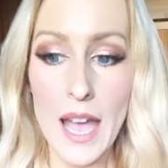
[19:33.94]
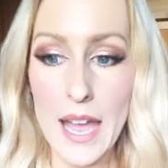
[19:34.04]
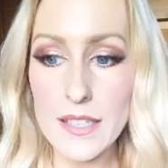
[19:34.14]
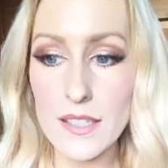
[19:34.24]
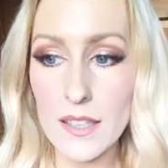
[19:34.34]

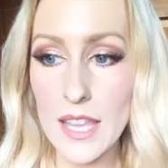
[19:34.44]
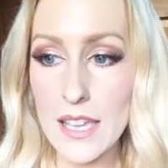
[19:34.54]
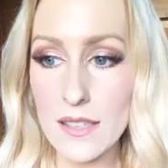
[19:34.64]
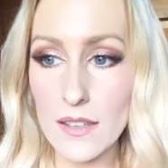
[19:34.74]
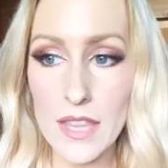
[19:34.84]
and
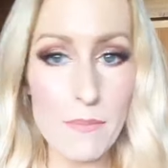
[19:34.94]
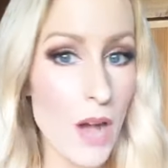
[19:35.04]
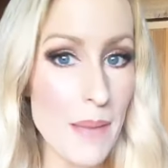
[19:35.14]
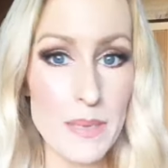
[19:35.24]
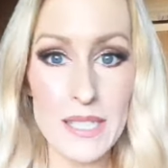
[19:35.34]
there, there
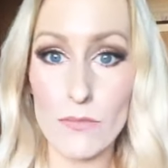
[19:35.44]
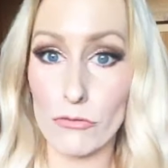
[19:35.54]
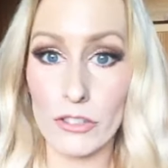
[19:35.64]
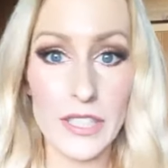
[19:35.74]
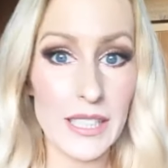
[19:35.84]
might be some
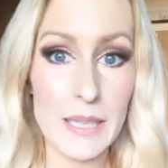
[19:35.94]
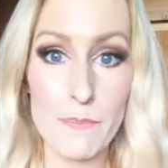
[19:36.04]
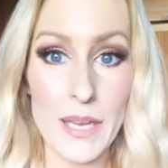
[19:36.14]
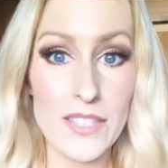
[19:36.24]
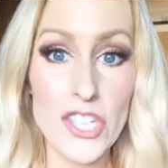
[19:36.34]
really
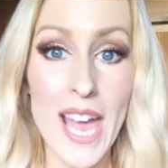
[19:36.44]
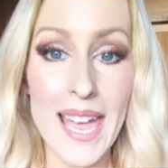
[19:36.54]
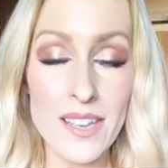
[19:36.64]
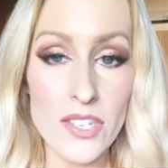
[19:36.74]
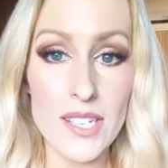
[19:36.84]
big
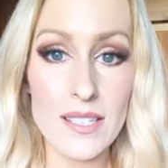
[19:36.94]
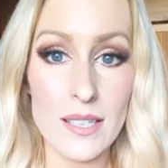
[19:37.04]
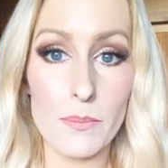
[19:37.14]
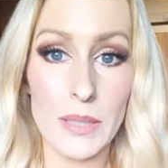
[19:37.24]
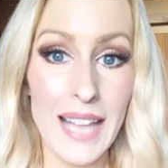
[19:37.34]
changes
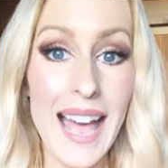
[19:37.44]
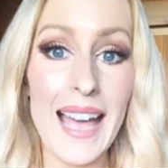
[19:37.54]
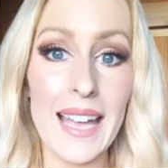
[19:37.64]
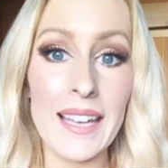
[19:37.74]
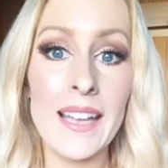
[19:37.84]
at
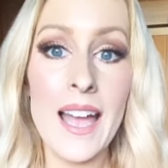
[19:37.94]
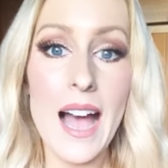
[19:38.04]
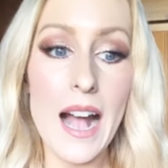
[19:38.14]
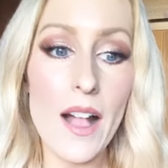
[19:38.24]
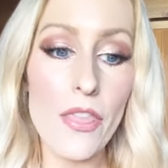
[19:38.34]
play
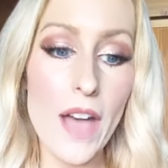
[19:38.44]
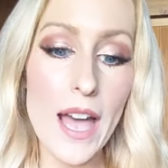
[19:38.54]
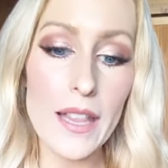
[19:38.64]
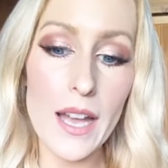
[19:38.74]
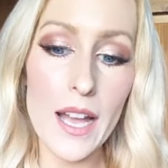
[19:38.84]
uh,
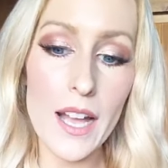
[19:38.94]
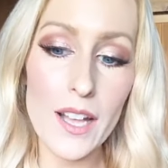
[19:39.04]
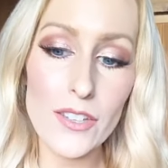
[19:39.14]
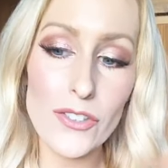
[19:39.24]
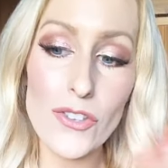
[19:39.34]
that
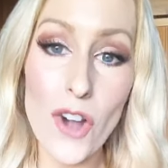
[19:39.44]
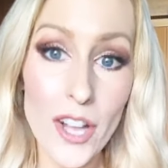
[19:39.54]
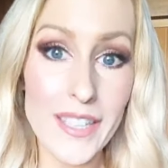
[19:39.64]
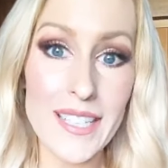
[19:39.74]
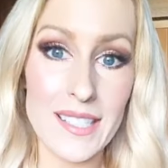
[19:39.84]
are
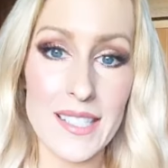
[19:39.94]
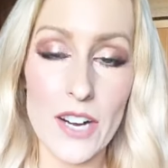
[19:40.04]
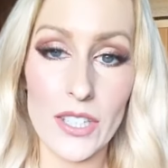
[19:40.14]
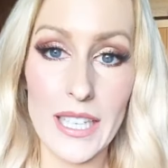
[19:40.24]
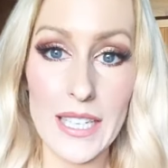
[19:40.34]
not
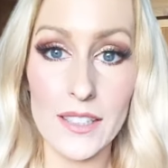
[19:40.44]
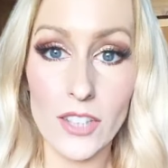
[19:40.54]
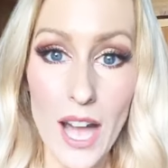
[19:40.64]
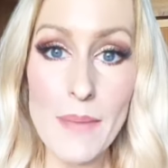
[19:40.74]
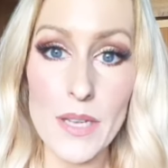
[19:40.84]
necessarily in
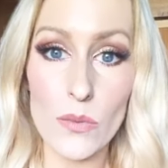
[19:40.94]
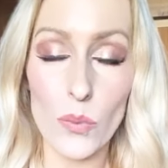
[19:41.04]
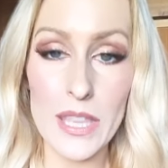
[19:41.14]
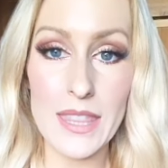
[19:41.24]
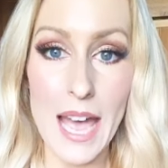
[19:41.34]
alignment
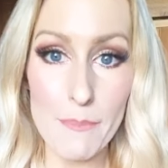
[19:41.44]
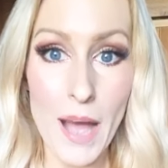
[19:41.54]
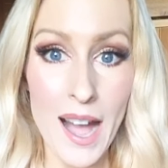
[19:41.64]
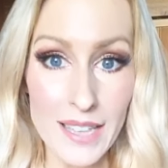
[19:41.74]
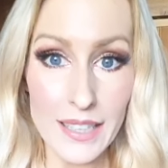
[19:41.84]
with that
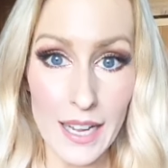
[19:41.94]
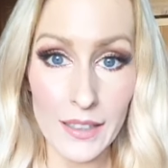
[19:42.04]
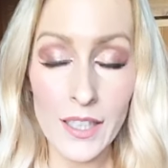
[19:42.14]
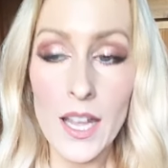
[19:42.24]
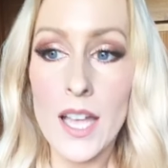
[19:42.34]
partner.
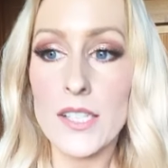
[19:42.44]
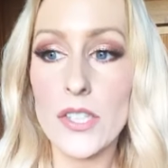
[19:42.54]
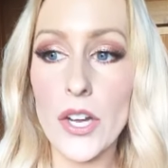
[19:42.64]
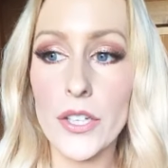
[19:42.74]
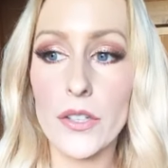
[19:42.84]

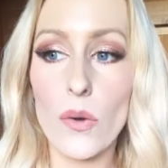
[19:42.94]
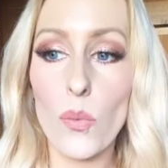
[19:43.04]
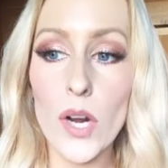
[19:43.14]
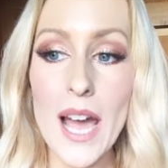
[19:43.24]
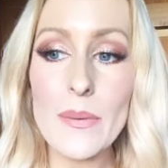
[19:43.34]
So,
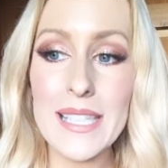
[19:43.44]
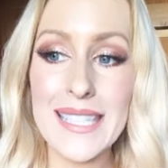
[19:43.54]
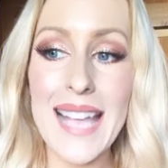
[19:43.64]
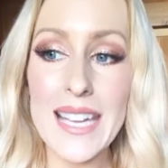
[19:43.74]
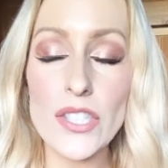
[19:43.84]
what I would
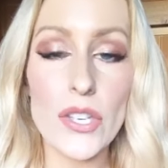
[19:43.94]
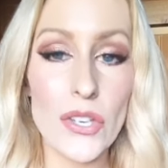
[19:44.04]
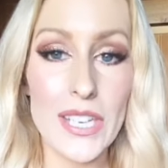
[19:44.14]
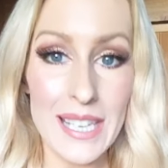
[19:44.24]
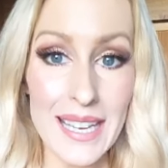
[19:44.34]
say to
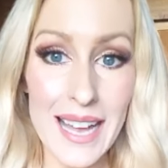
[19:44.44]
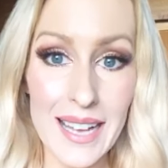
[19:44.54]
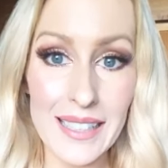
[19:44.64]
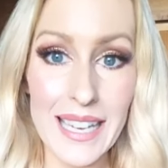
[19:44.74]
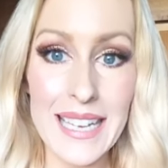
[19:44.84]
you
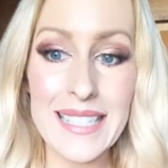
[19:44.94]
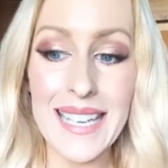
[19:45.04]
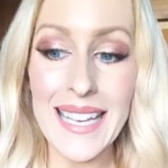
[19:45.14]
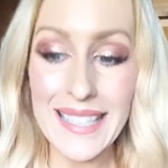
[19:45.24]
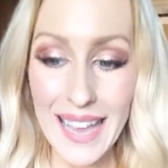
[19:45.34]
here is
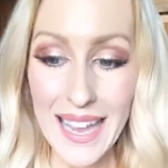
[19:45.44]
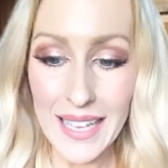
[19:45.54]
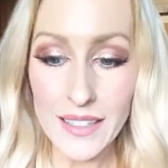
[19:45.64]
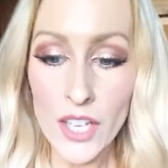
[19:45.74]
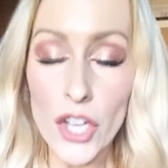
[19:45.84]

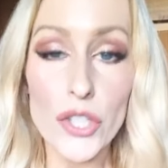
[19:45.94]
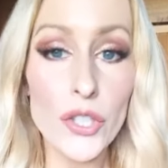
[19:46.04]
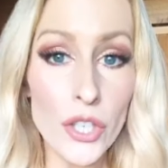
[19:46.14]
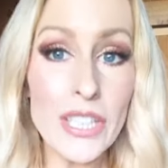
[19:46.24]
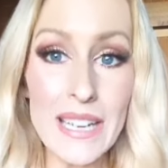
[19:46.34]
again, you
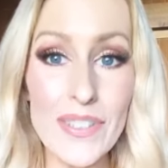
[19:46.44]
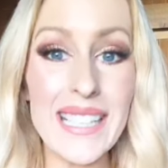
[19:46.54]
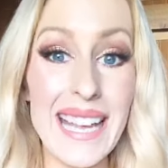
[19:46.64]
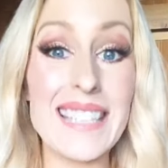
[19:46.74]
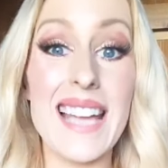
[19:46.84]
don't even
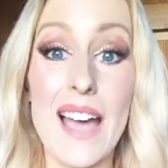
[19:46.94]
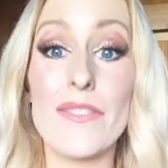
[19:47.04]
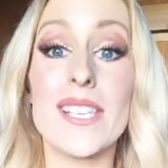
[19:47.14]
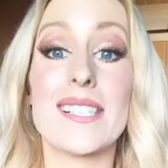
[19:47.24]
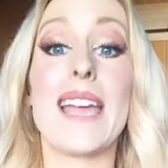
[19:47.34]
need to have
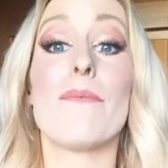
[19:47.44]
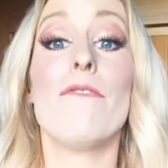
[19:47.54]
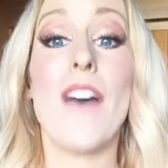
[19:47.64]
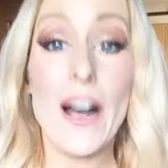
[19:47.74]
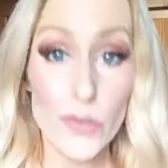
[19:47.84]
the same
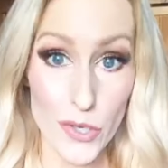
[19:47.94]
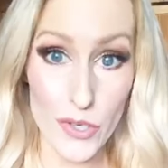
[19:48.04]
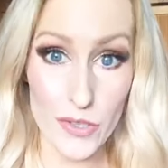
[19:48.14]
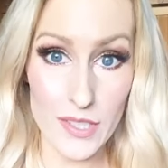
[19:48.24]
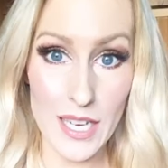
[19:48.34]

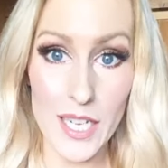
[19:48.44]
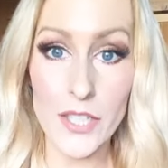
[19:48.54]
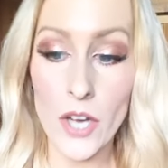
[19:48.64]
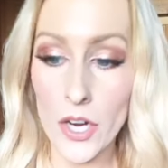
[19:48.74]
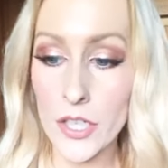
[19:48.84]
values. And I
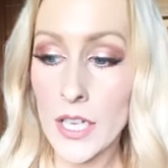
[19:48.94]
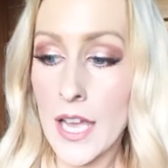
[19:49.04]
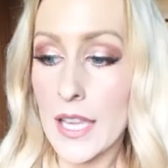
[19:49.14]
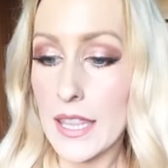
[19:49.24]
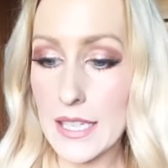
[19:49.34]
know
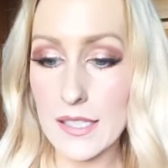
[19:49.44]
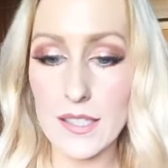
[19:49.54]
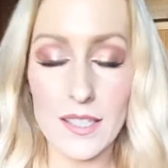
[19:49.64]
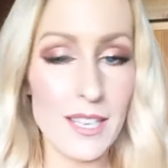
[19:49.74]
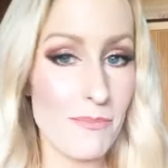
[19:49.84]

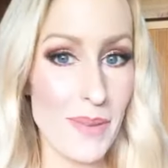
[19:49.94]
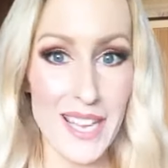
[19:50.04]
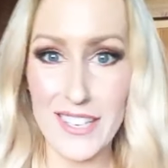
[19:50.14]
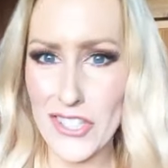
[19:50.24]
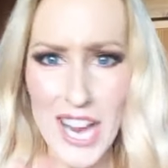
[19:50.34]
this can
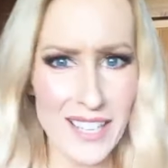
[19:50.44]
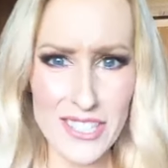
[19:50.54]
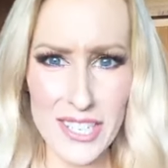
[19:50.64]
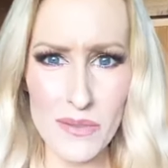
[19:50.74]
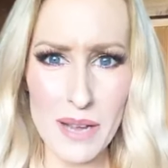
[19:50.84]
be a
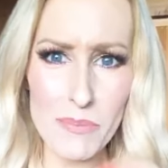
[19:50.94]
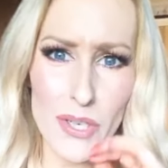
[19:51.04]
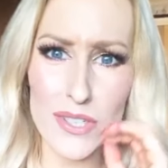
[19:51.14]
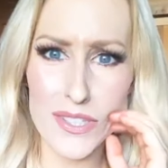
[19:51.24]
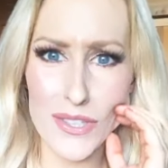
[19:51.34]
challenging one
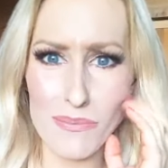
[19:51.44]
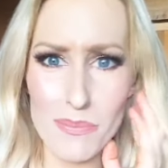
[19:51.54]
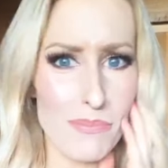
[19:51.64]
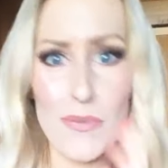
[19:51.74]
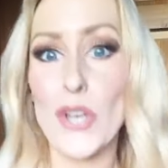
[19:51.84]
because
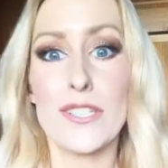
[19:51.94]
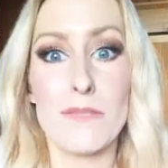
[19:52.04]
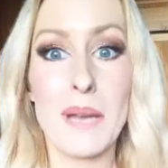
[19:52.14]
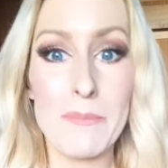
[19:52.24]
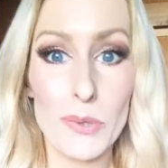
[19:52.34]
most
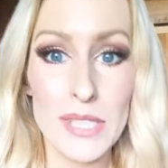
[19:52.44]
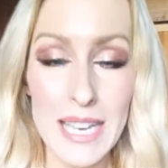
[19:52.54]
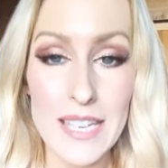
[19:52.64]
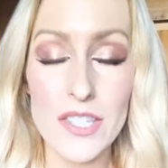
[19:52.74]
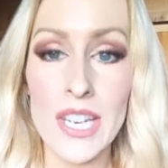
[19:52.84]
people
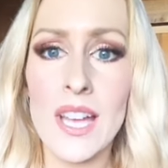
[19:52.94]
teach,